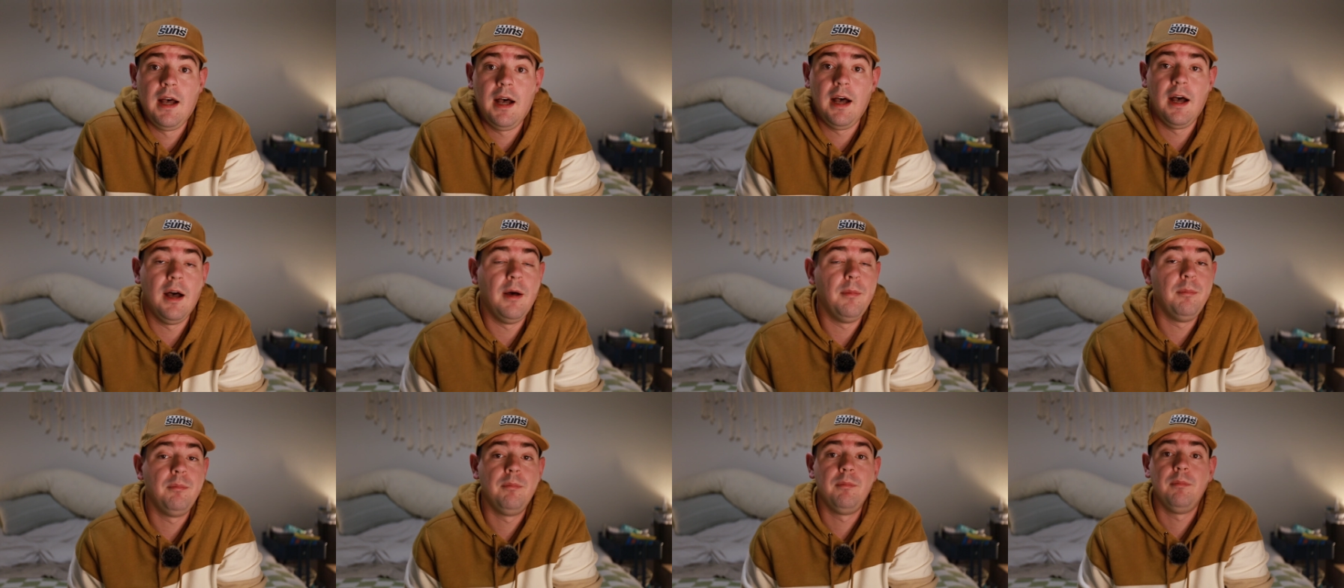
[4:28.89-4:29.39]

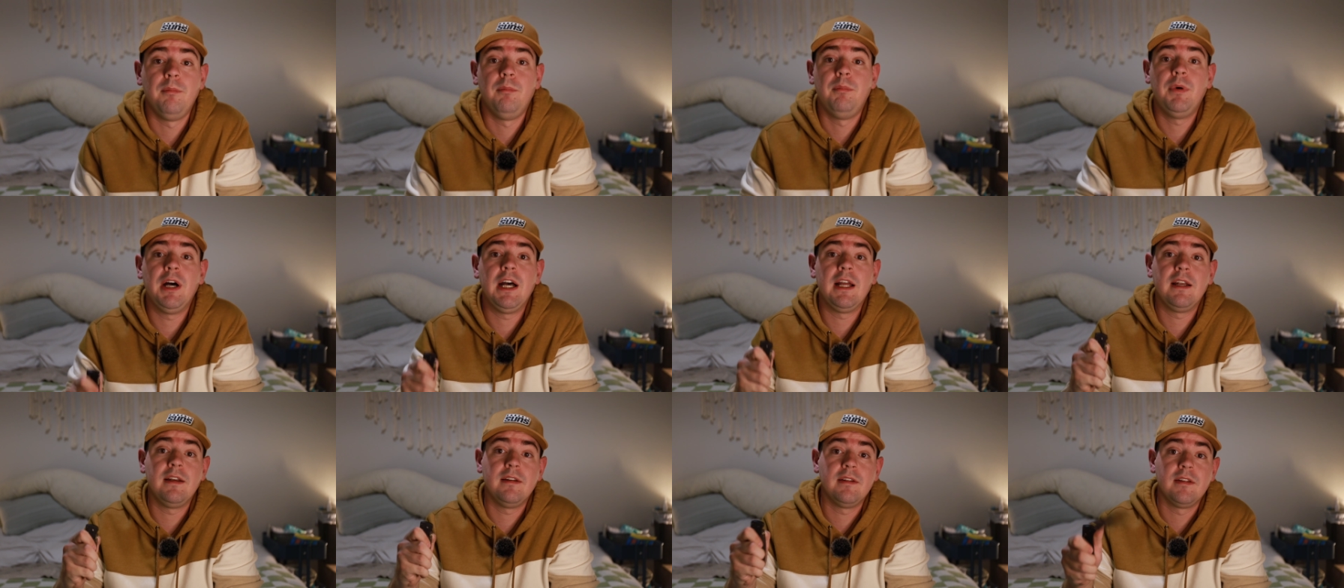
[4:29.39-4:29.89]
Um,
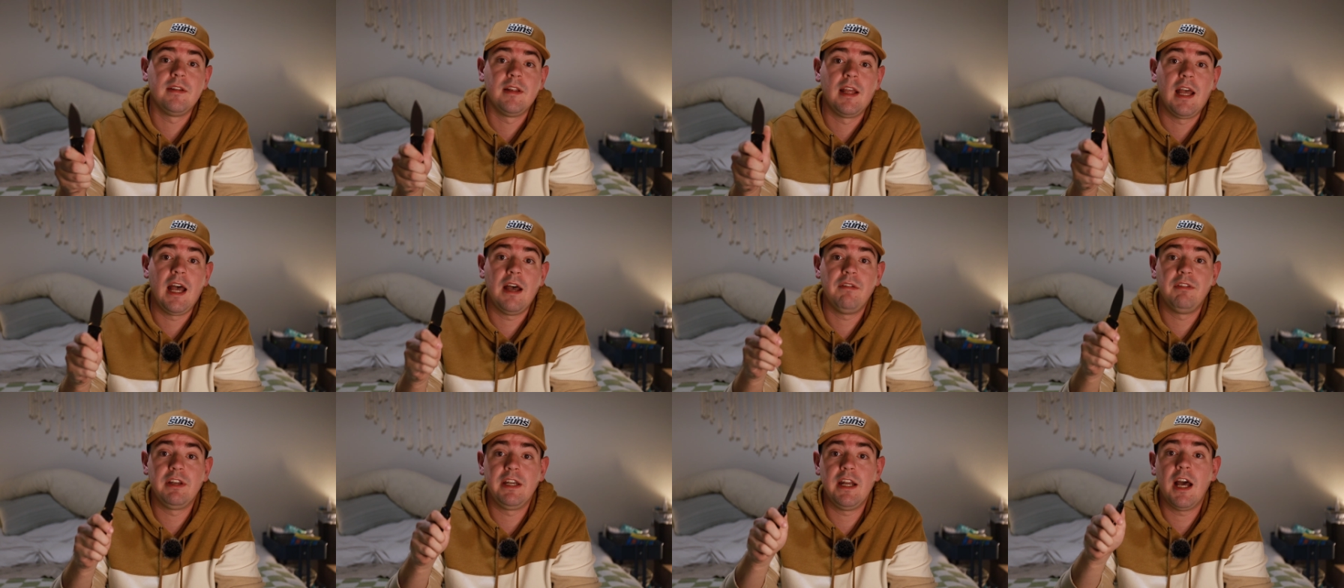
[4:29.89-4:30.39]

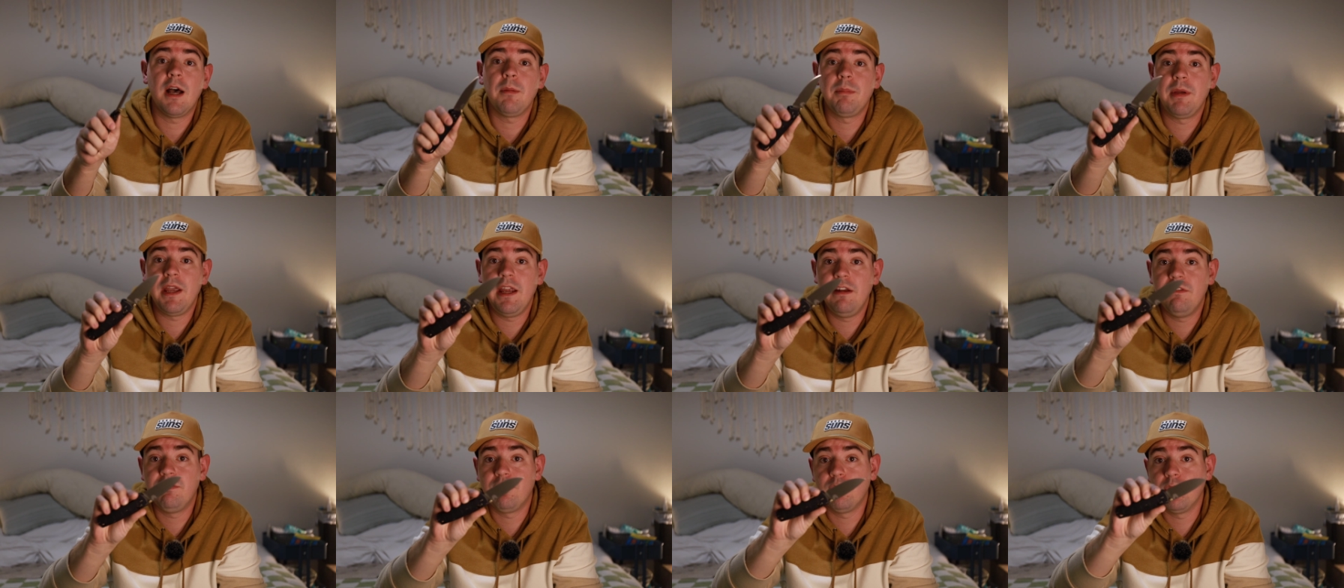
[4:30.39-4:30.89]
but having
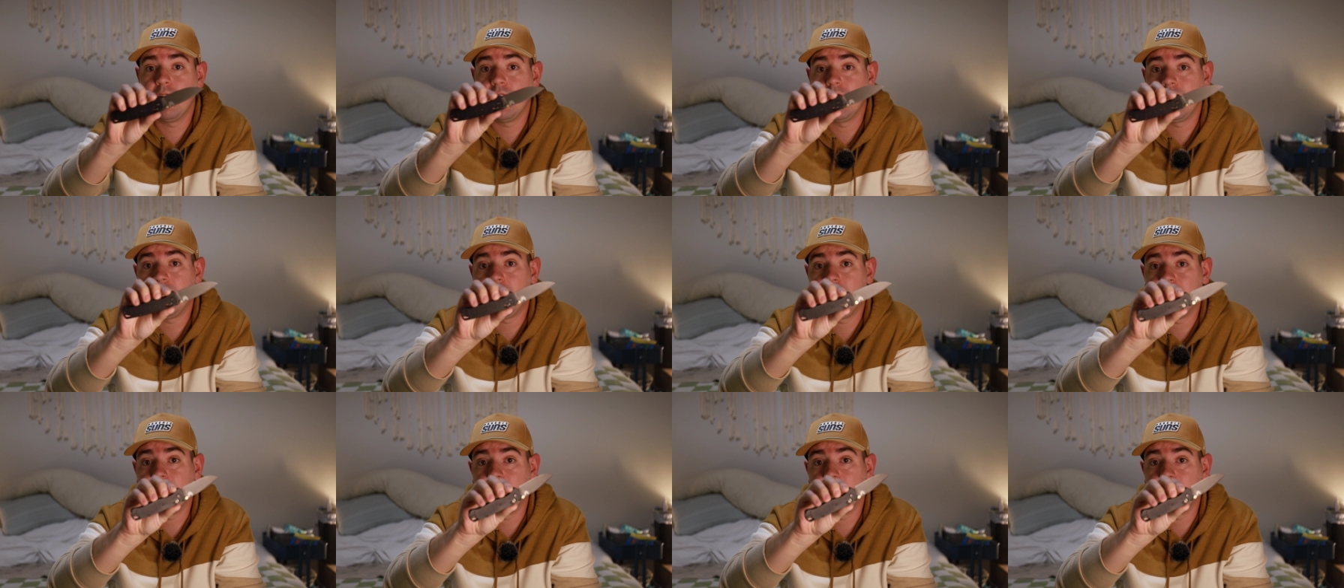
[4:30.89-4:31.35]
not paid for it and